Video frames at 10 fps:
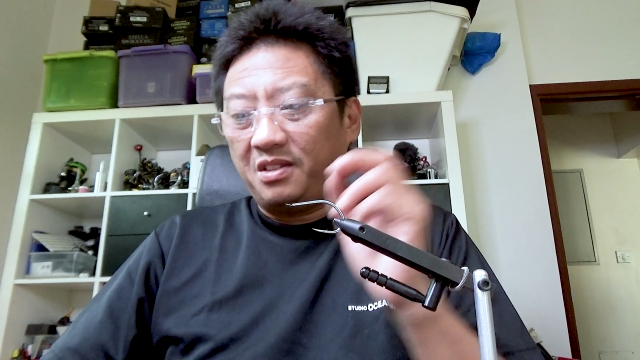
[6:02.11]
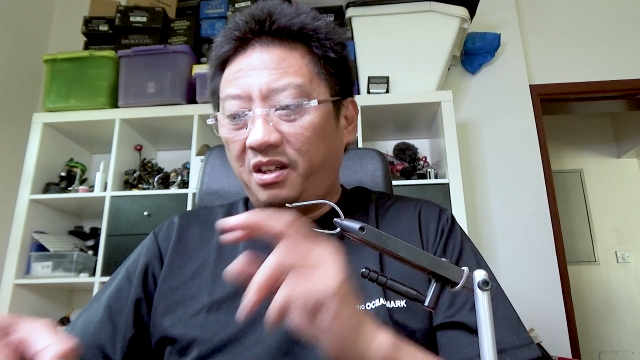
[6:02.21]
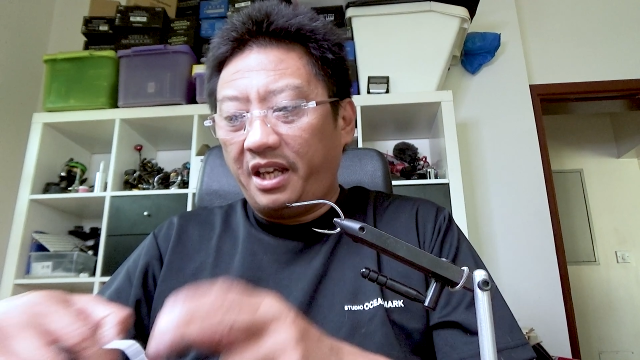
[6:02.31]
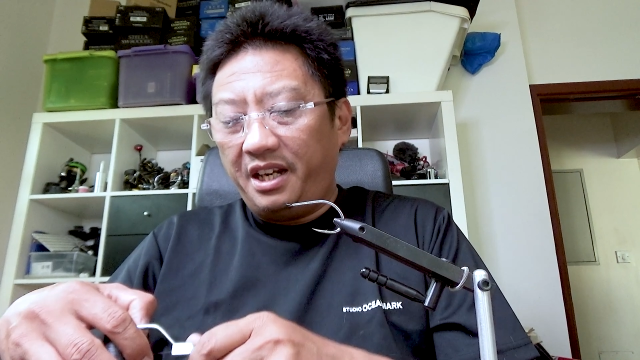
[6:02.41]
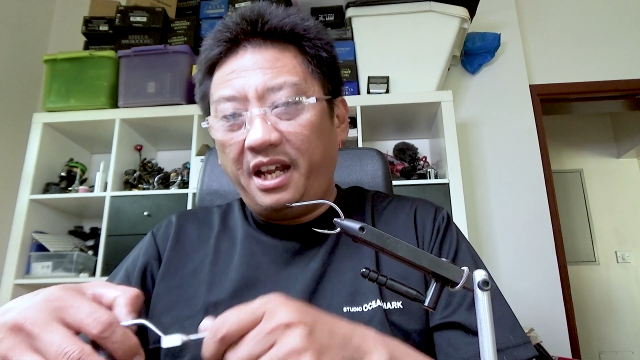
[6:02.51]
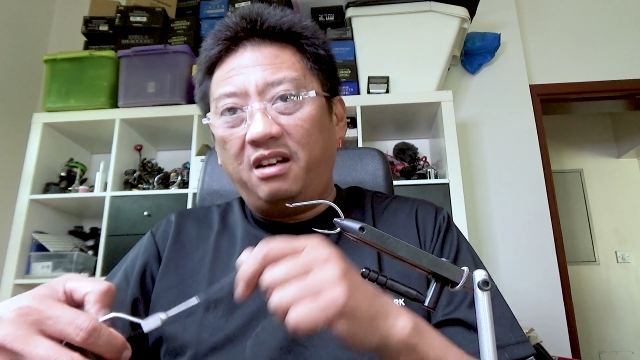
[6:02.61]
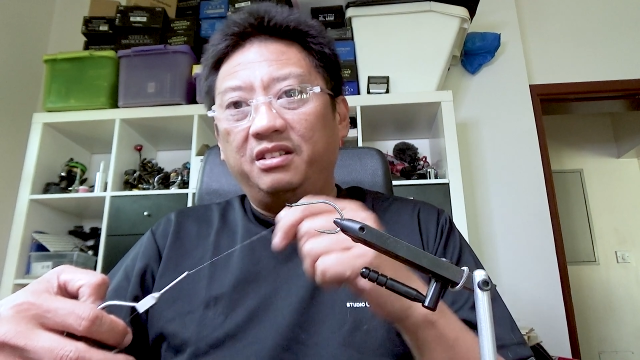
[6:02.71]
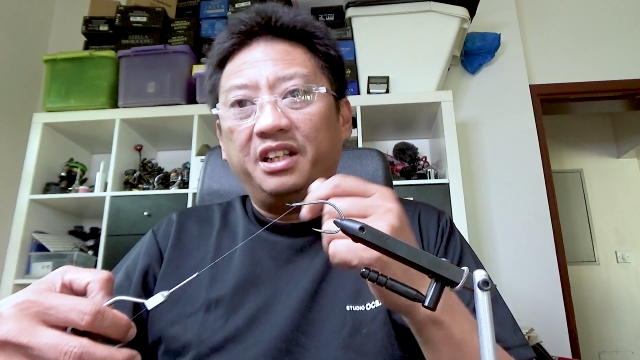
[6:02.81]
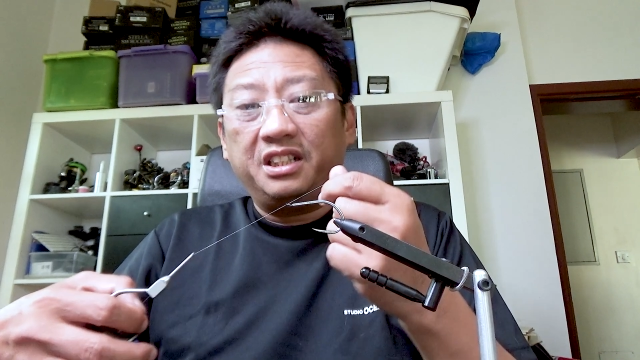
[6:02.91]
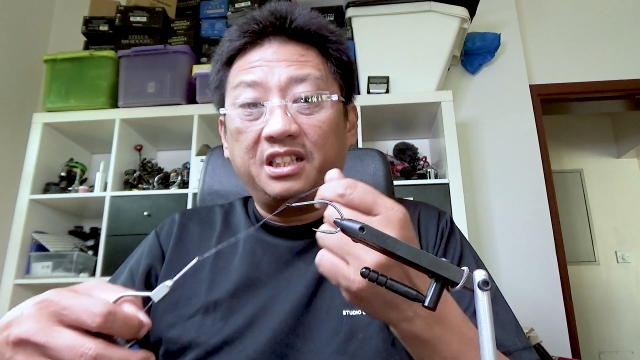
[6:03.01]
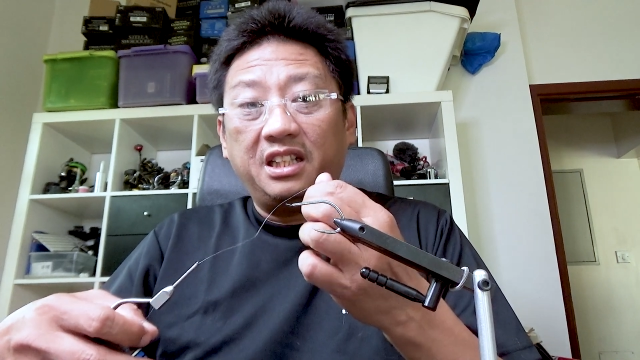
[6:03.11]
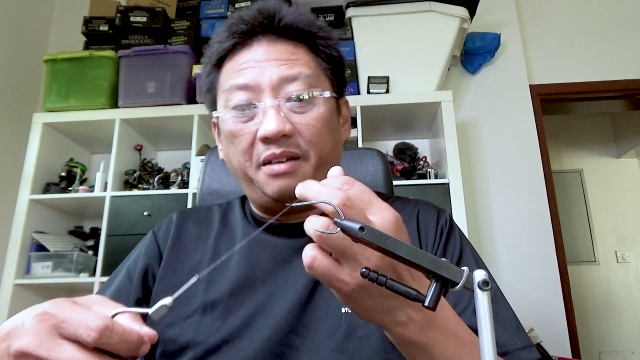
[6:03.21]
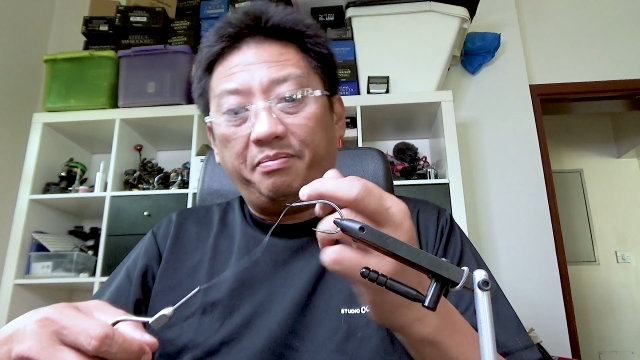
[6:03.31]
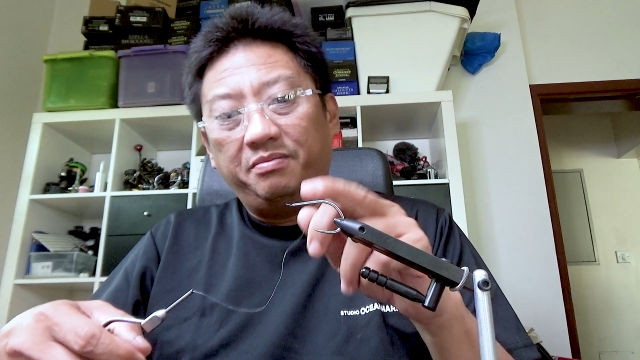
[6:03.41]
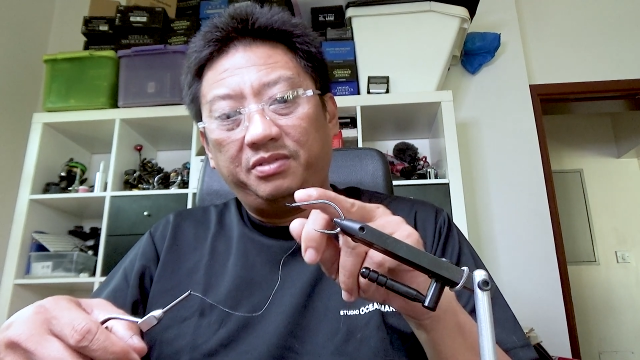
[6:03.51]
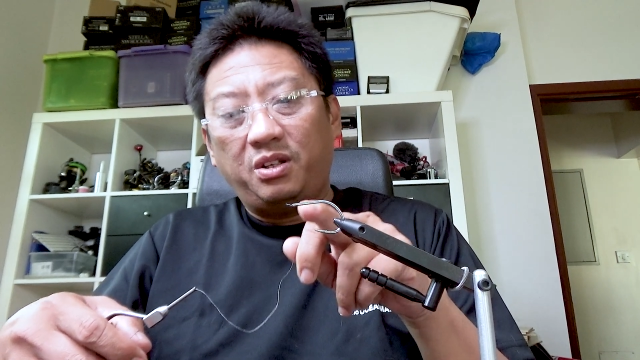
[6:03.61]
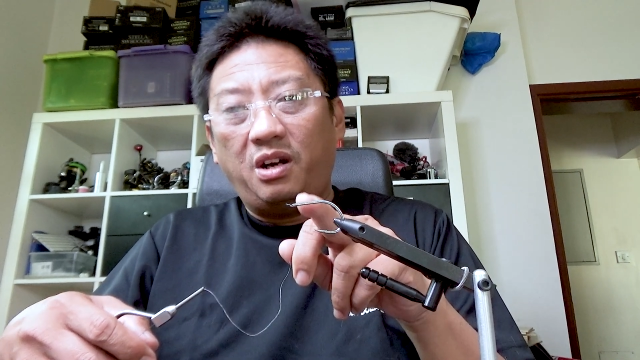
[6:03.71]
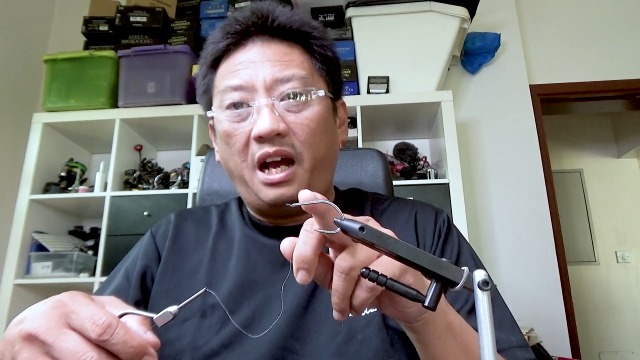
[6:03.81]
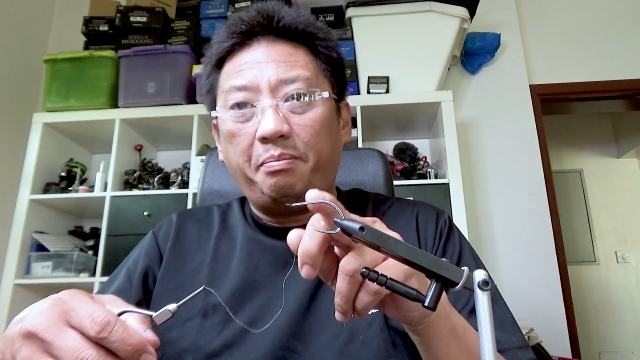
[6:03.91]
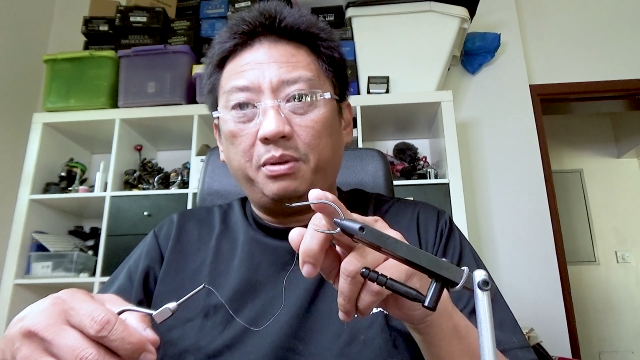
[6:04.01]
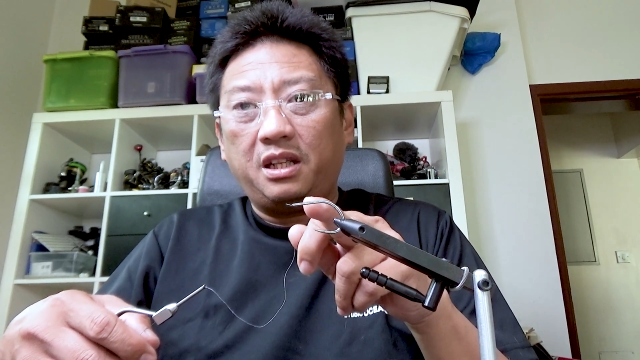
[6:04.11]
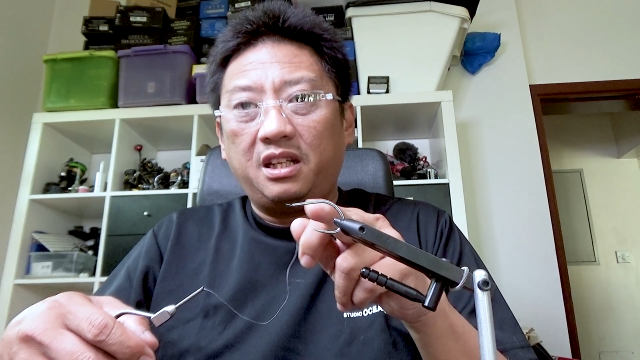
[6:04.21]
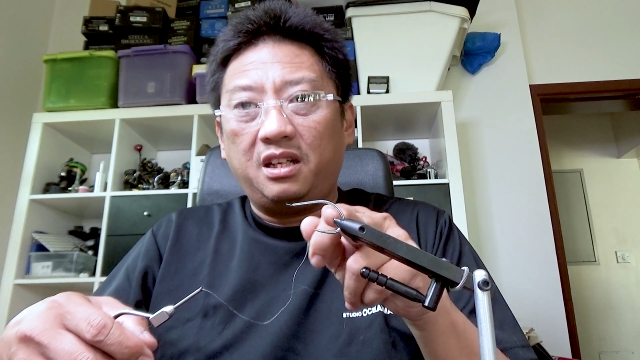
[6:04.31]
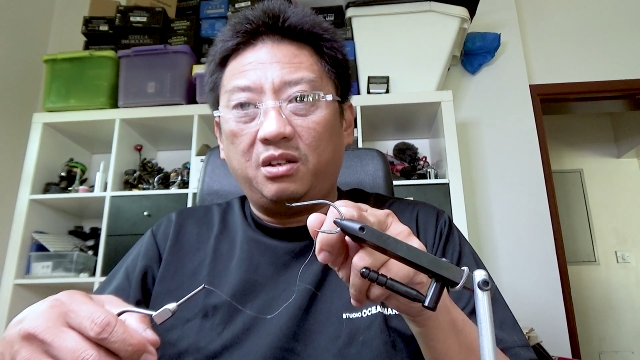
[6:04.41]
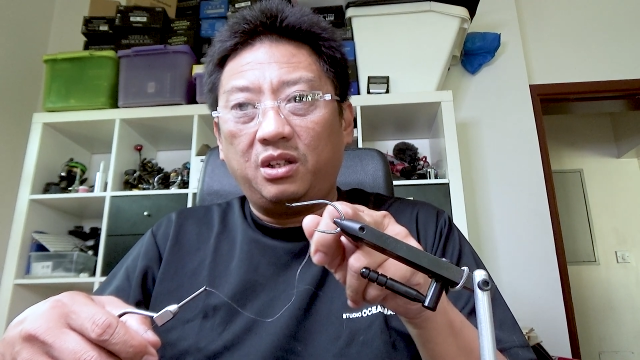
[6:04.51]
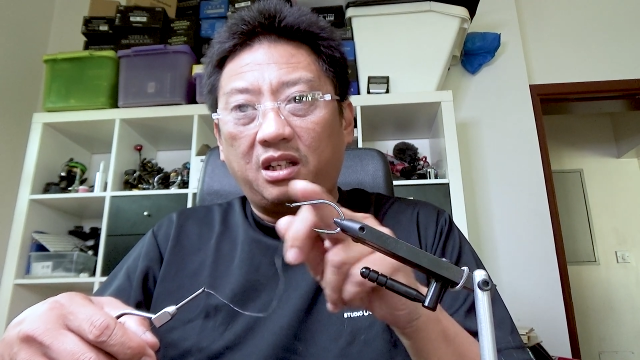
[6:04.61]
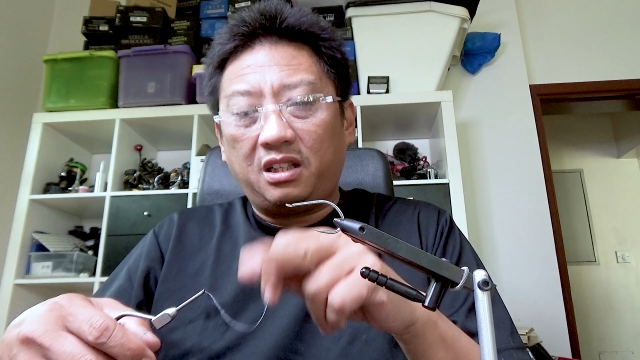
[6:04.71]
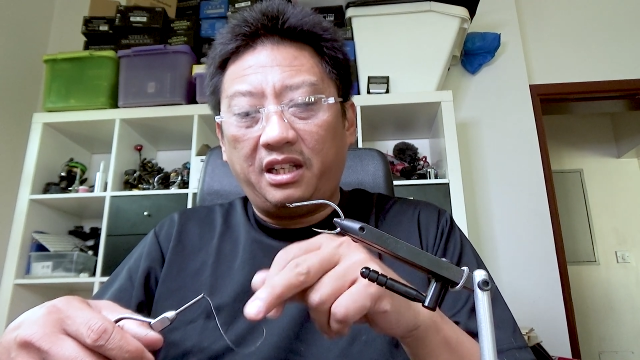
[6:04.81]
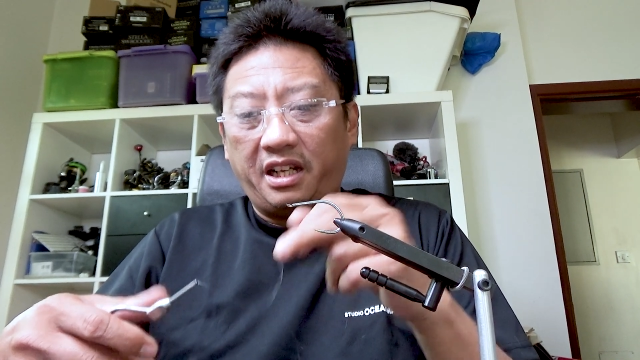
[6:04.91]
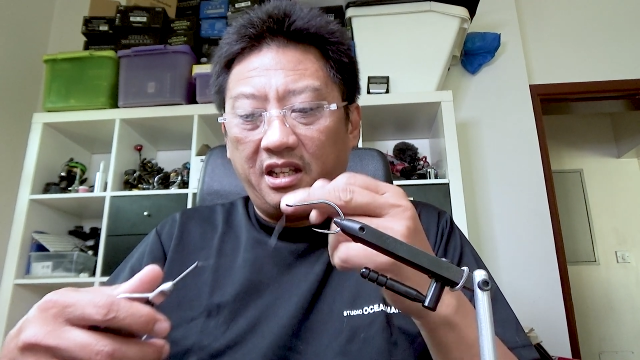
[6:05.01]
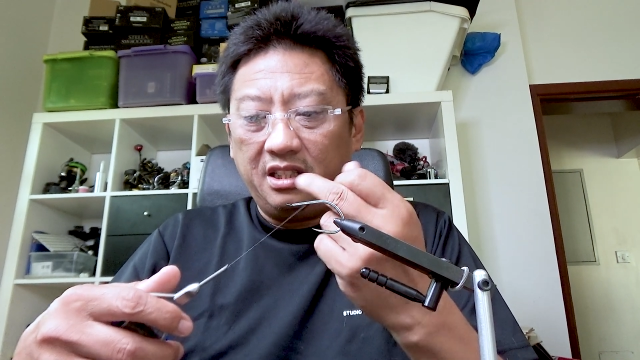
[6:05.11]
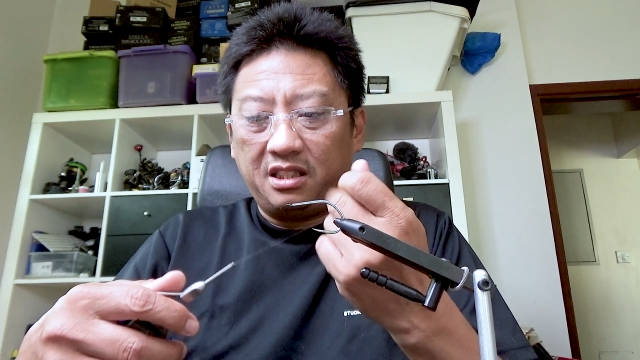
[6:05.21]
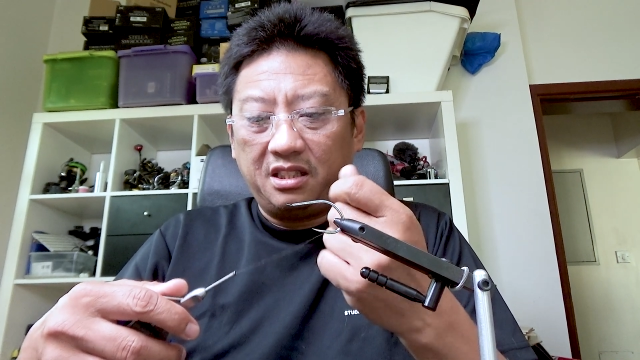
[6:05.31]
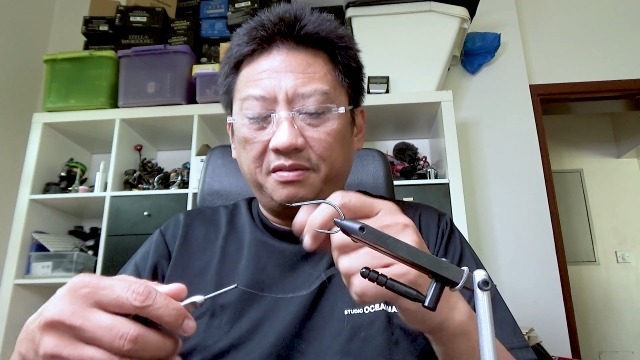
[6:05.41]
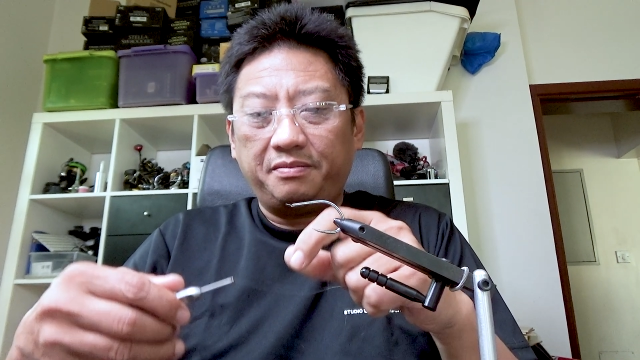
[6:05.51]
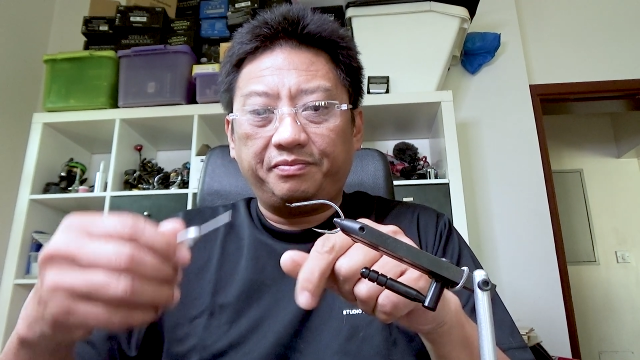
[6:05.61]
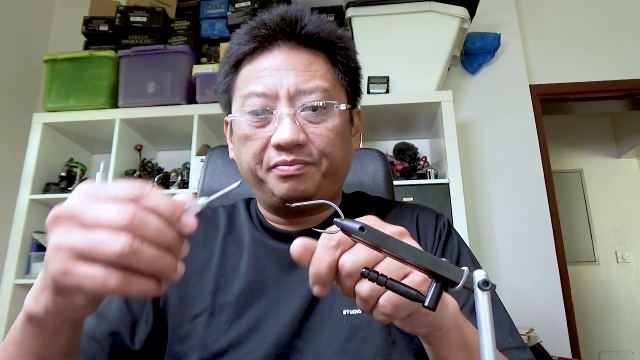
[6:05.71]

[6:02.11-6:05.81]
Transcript: Okay, now here's the tip. So I put the hook like this,